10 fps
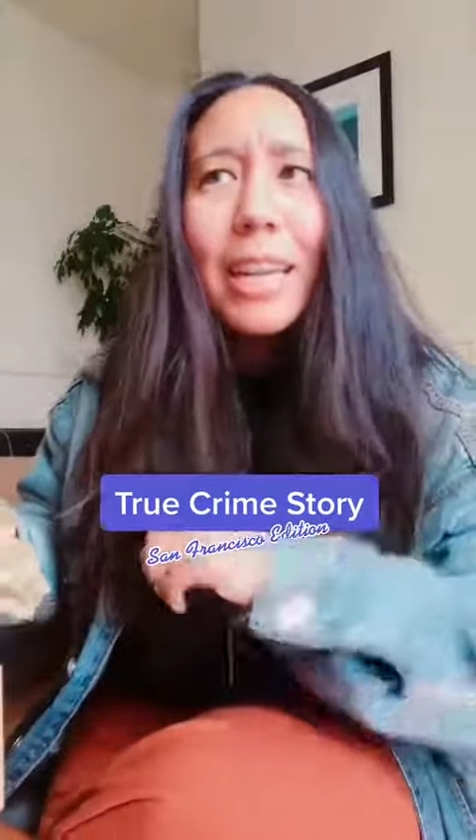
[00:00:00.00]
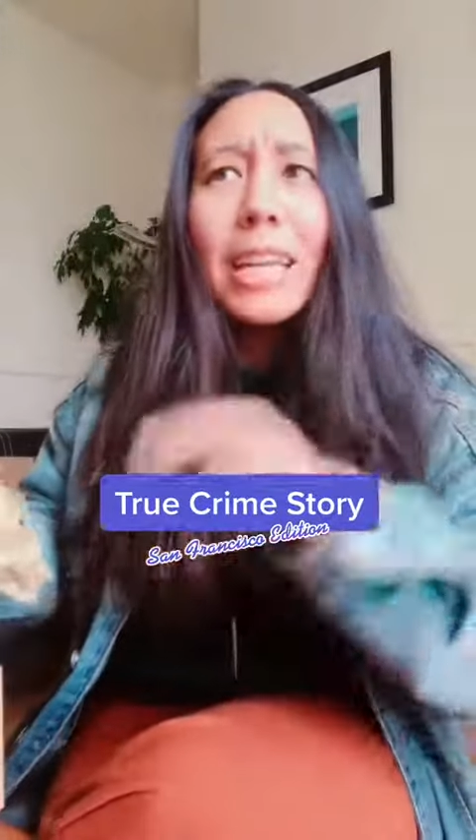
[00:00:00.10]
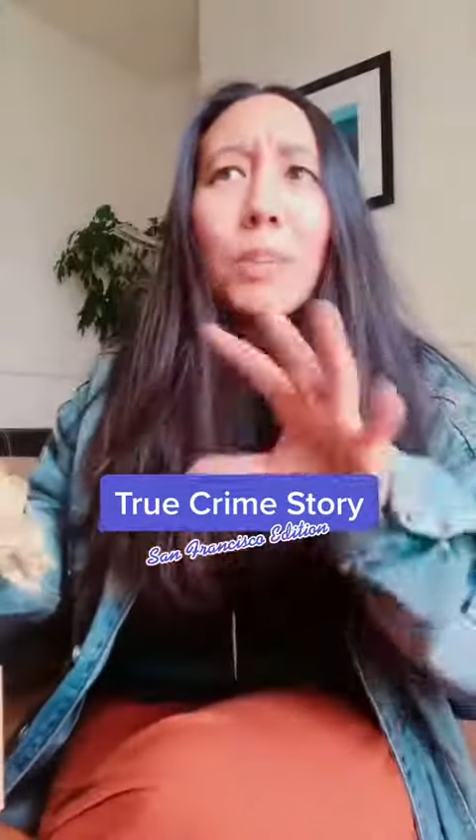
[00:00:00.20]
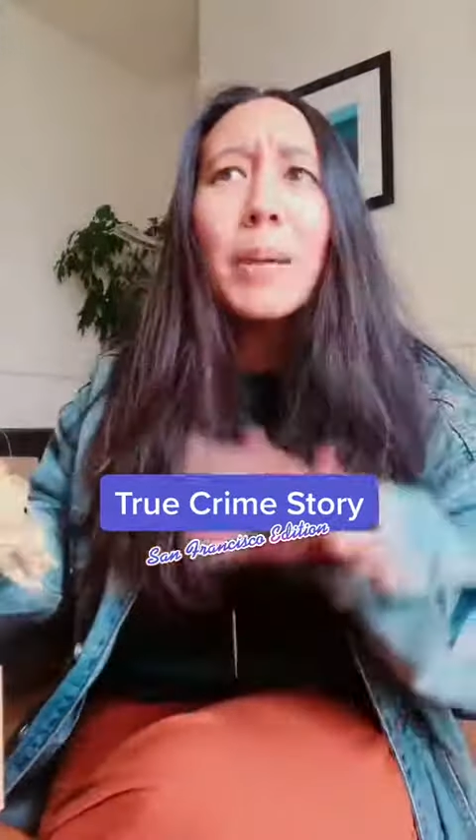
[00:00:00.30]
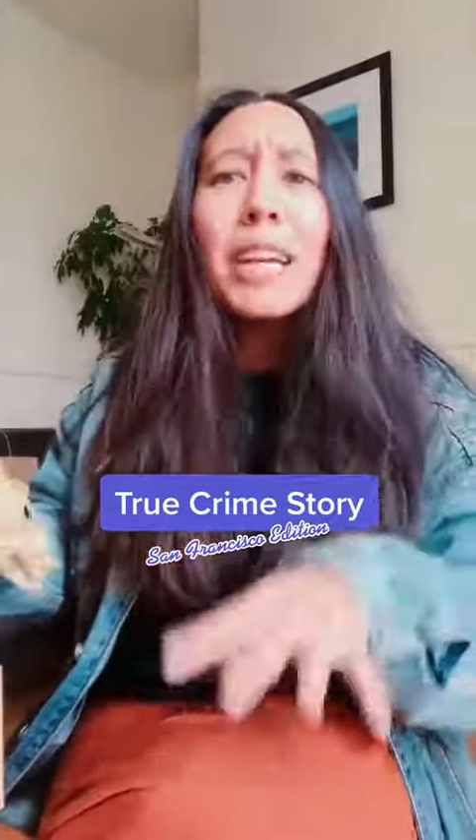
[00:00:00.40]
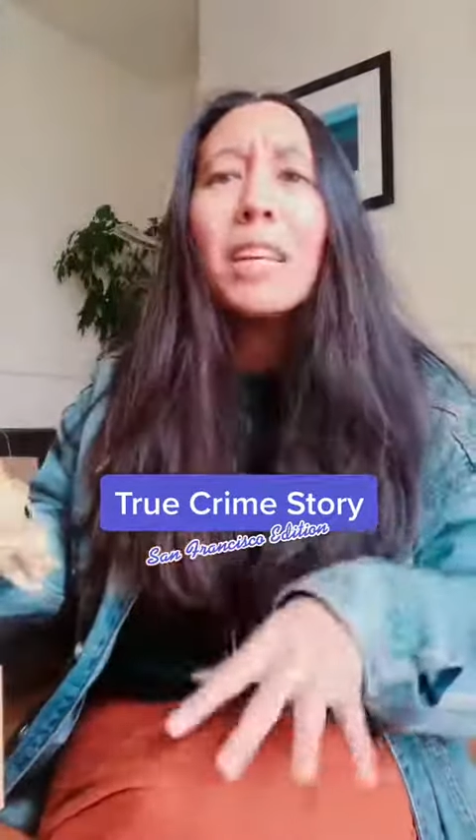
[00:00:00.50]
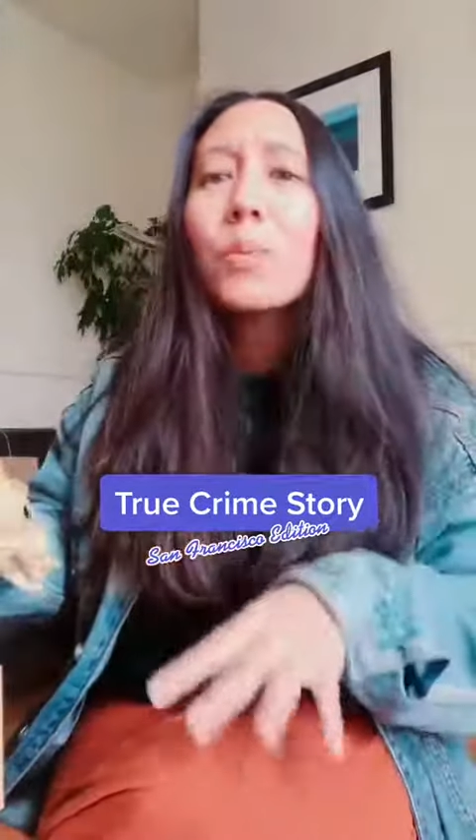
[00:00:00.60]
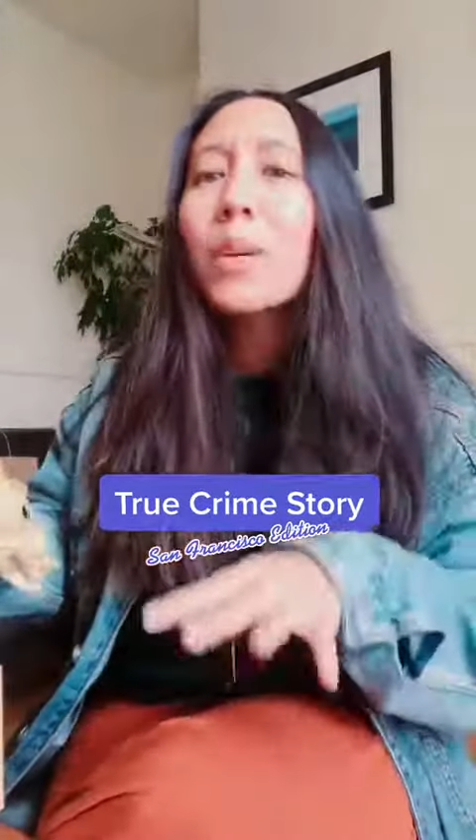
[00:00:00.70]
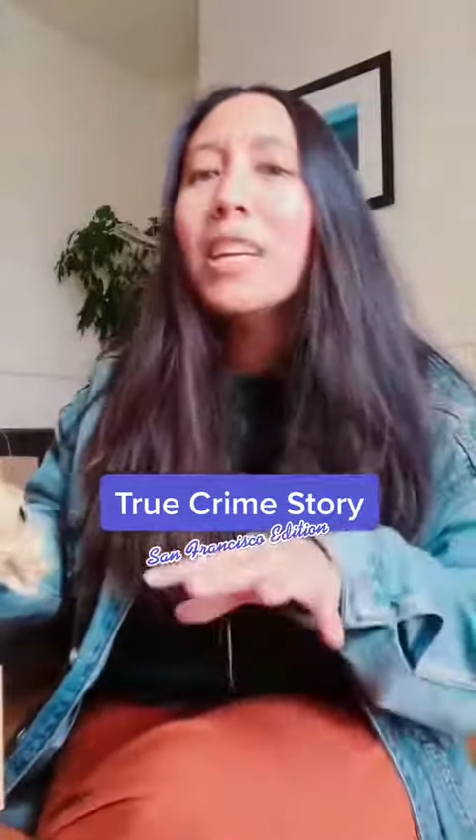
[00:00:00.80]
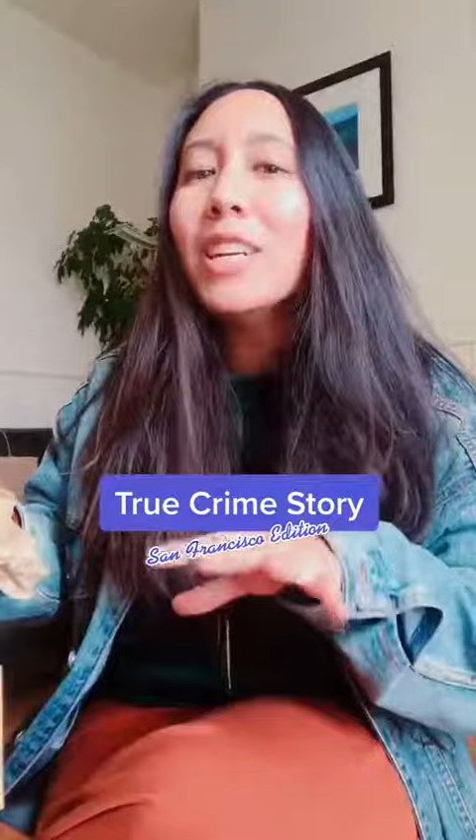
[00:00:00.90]
It's because
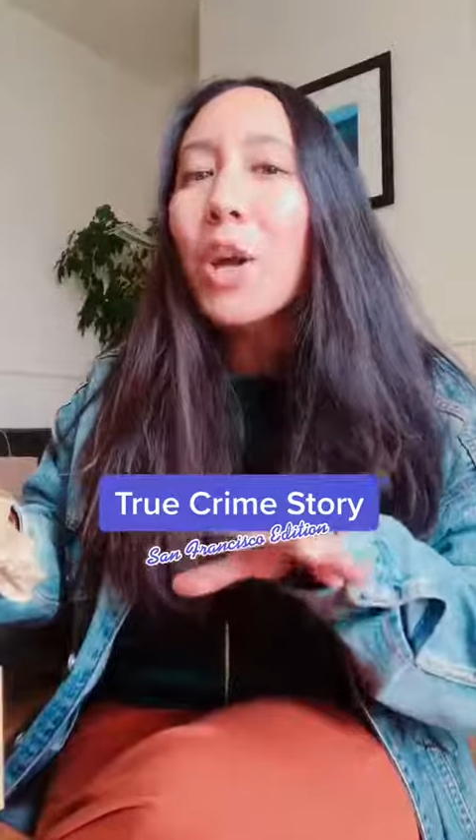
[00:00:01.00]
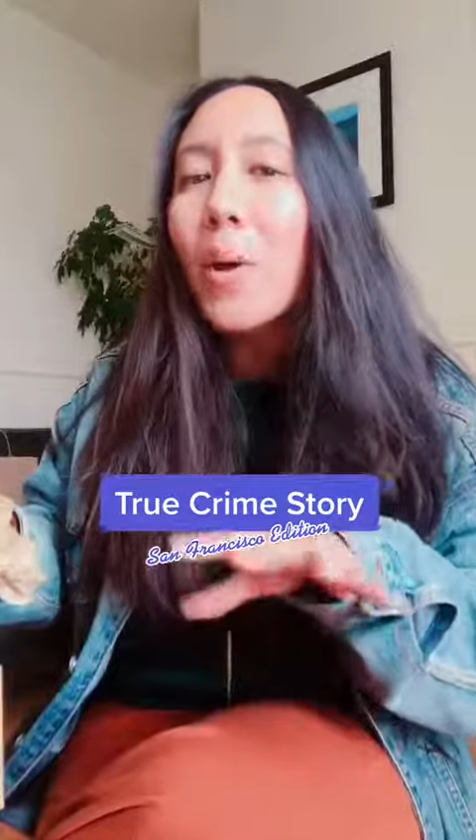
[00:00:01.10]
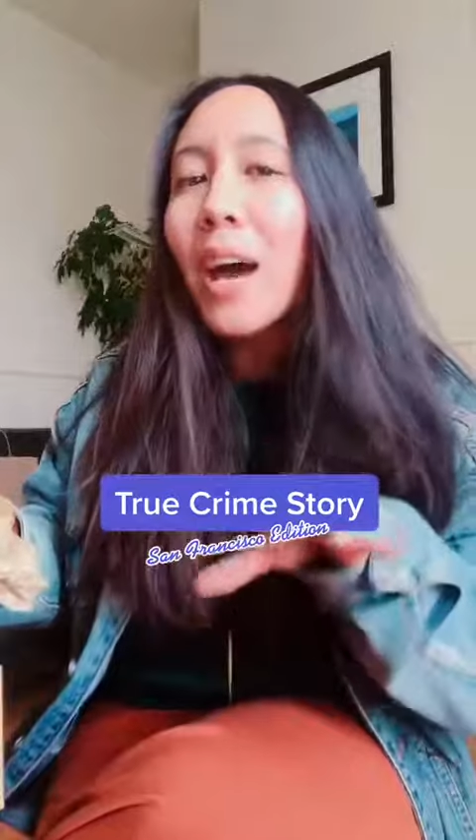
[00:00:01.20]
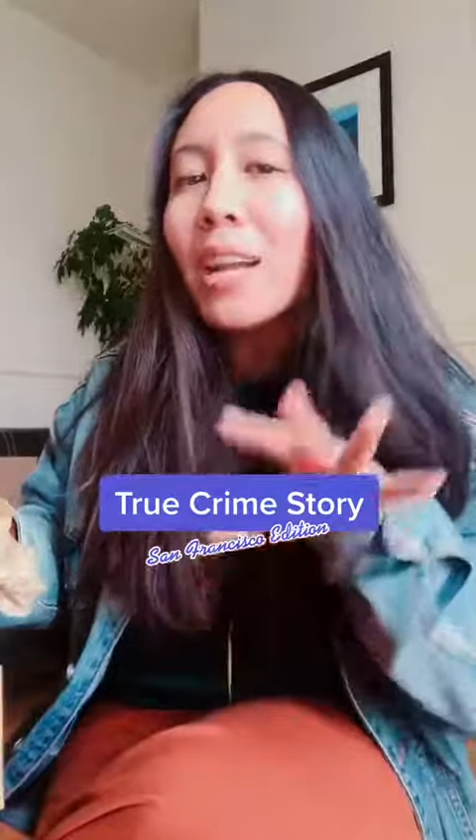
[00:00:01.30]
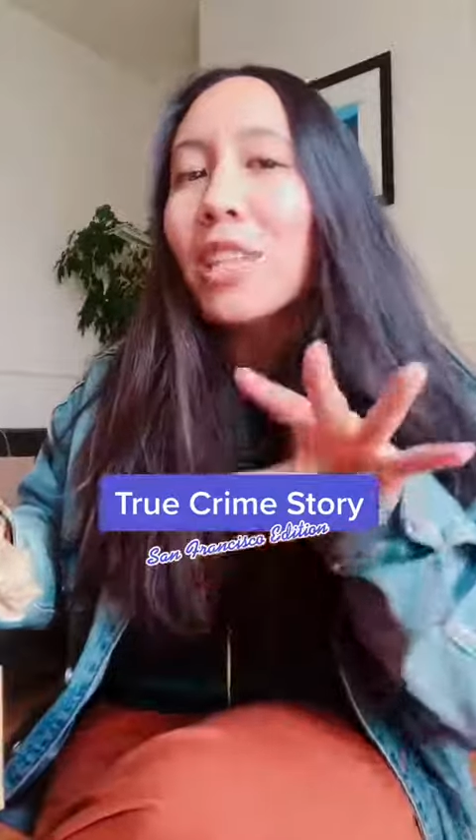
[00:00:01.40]
we know how to